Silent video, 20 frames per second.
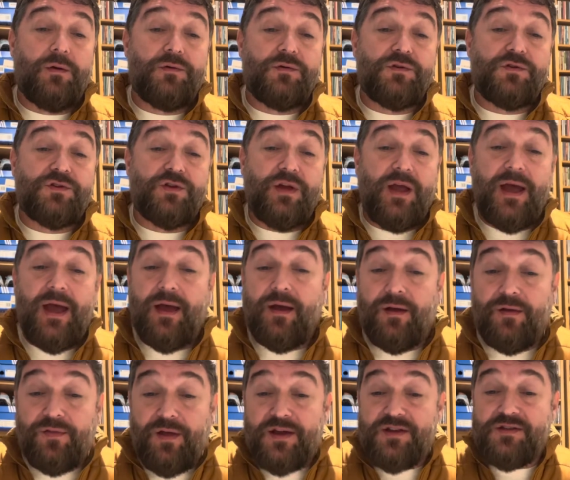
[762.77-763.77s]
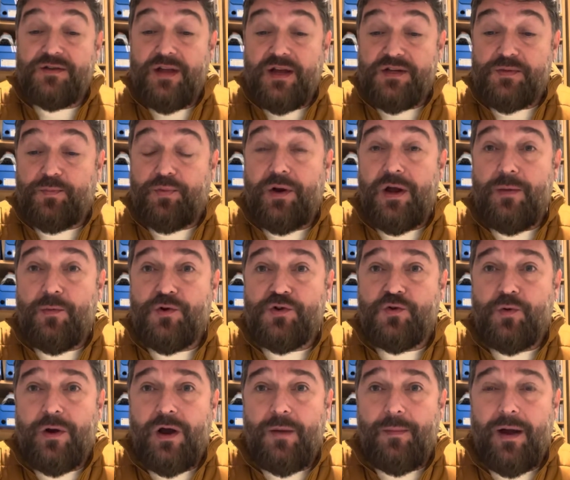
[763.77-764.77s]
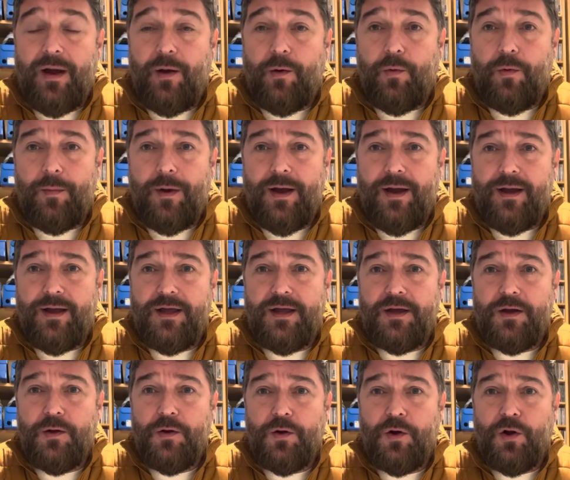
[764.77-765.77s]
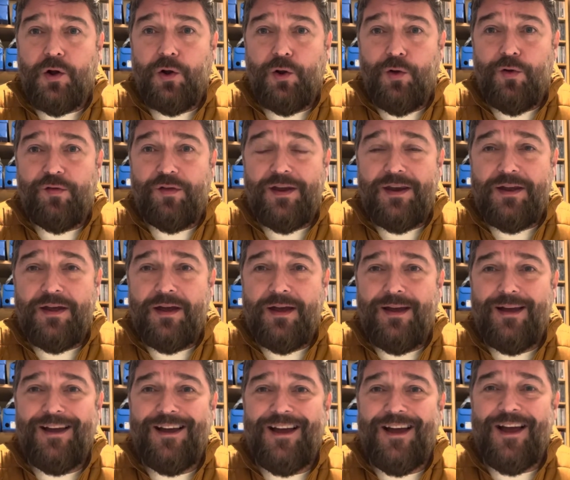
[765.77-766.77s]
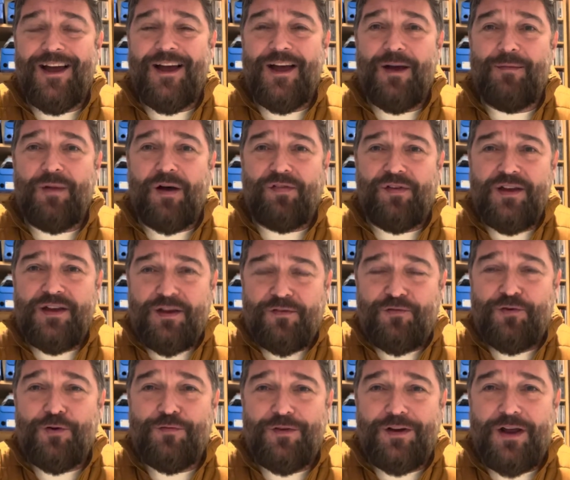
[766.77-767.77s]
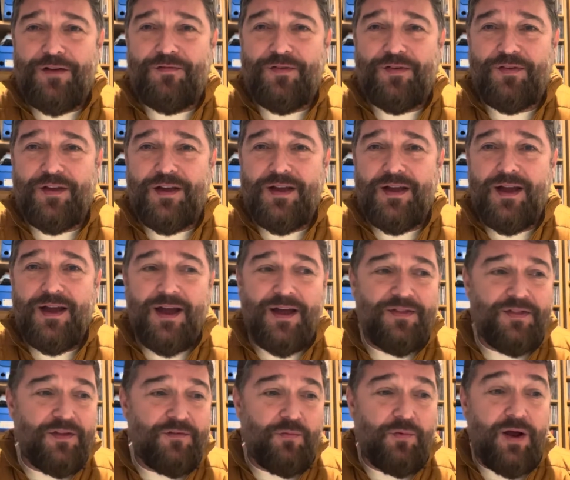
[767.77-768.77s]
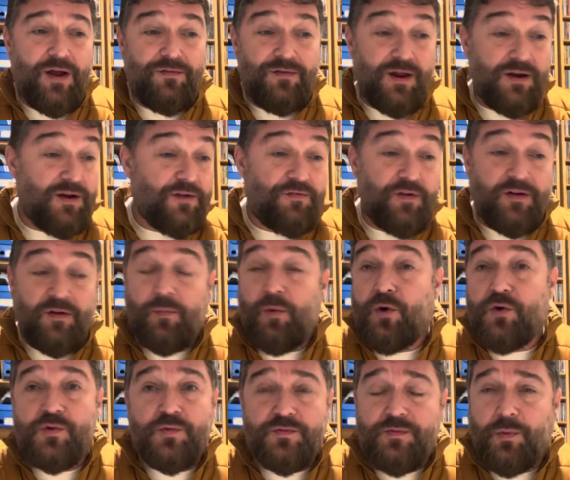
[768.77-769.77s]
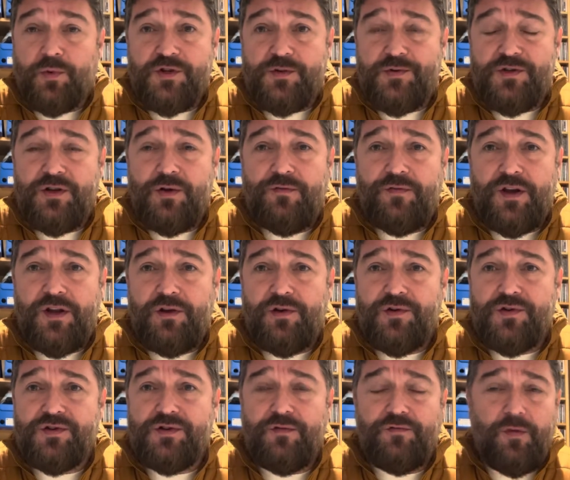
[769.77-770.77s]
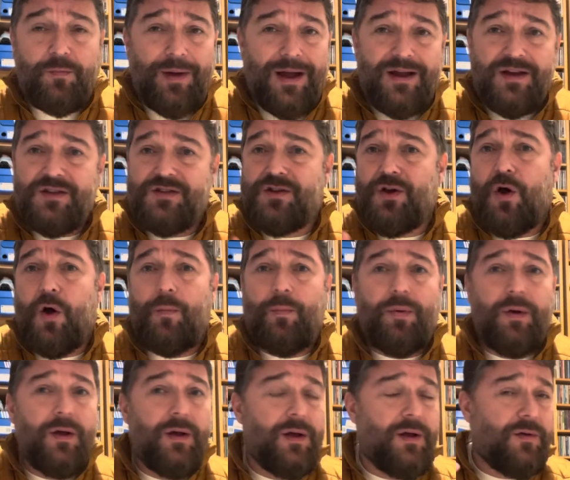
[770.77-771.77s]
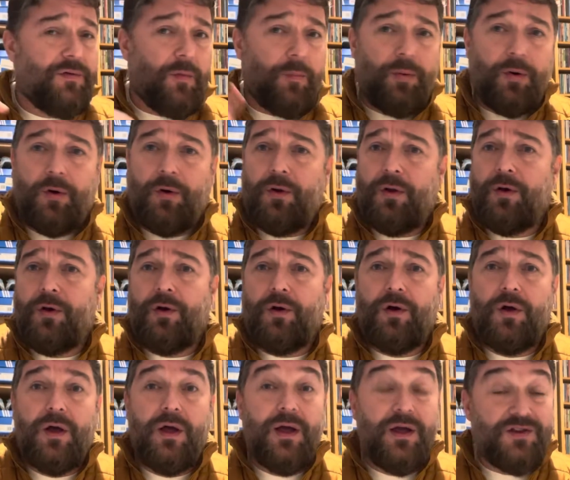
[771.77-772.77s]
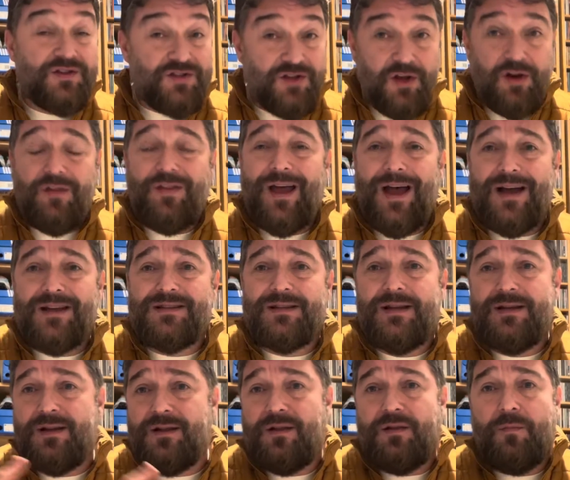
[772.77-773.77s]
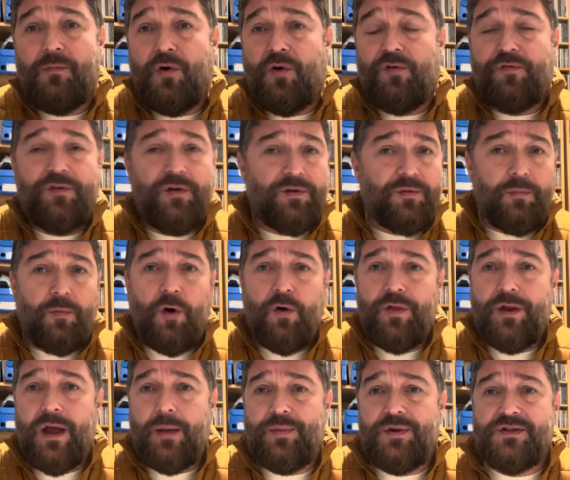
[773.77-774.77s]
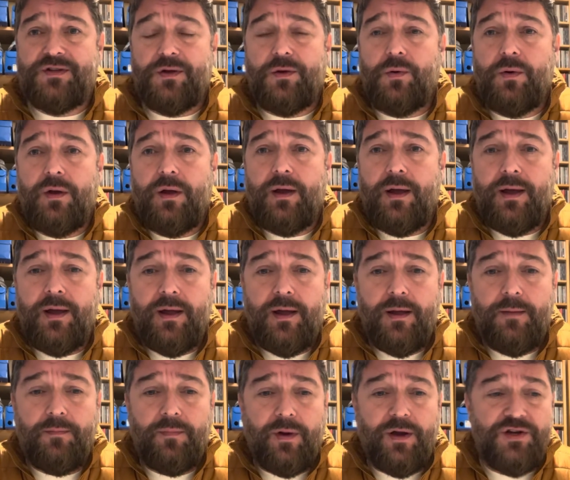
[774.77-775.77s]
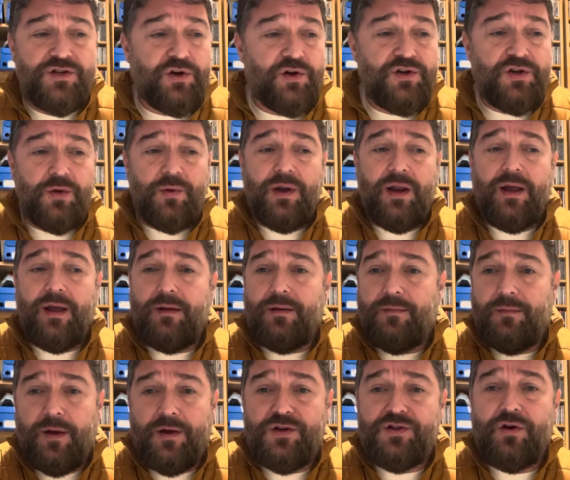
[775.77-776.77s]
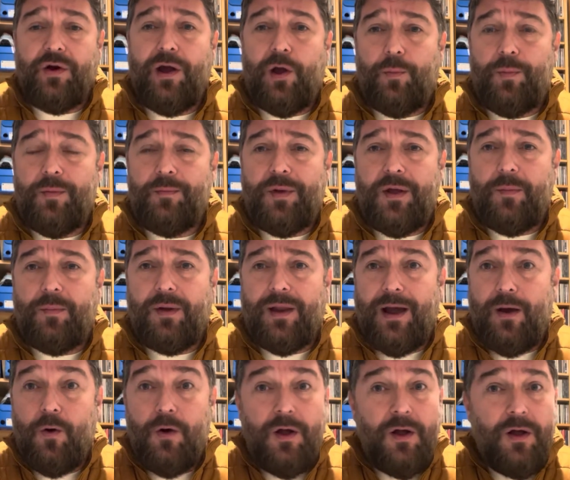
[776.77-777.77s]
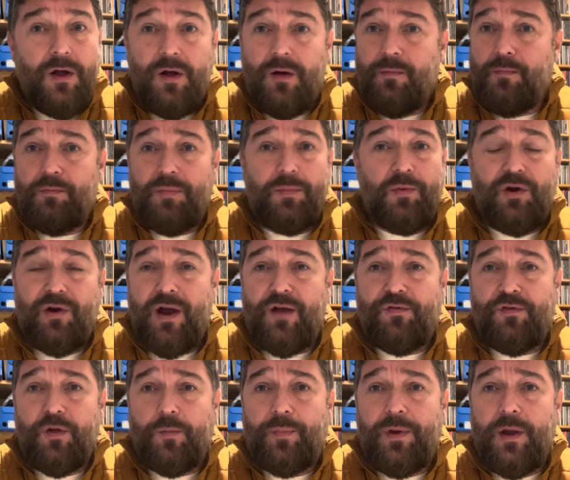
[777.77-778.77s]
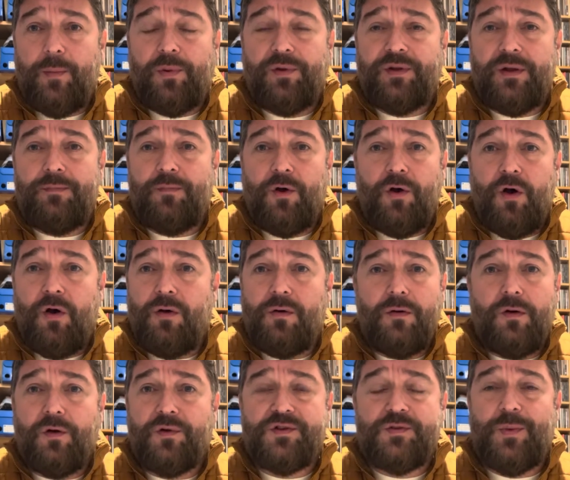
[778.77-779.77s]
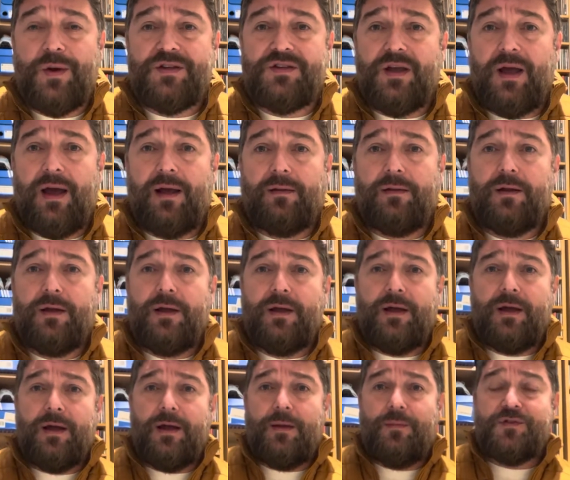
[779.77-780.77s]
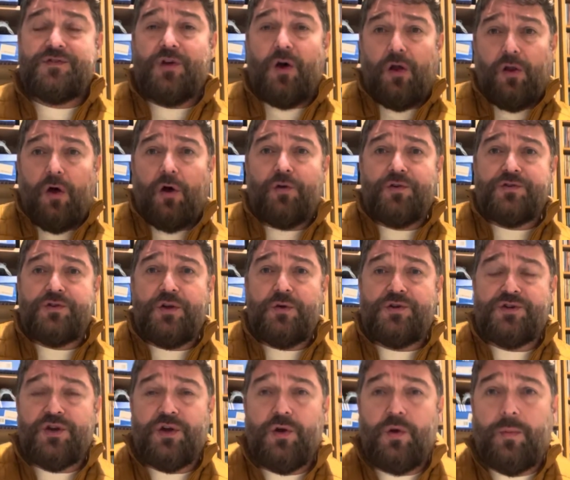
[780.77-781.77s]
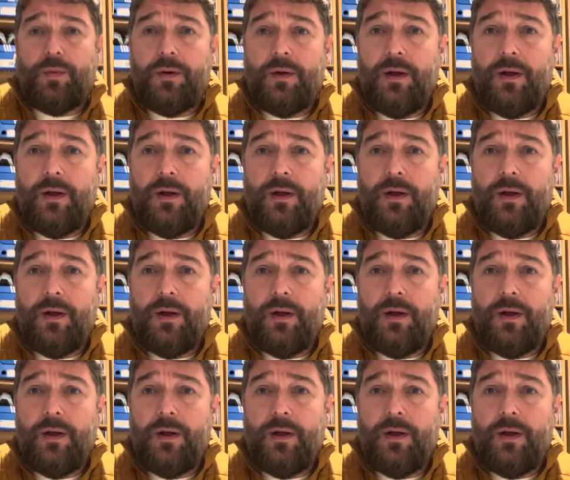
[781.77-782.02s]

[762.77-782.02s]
So yeah, that's pretty much where I'm at with my clothing. I think I've covered everything. And if anybody wants to do videos of the bank top, the polo, certainly the Haslingden and the Moorfield, more than happy to. I enjoy doing it. I enjoy helping people out. It'd be great if other people did more on Spezial. There's not a lot on YouTube.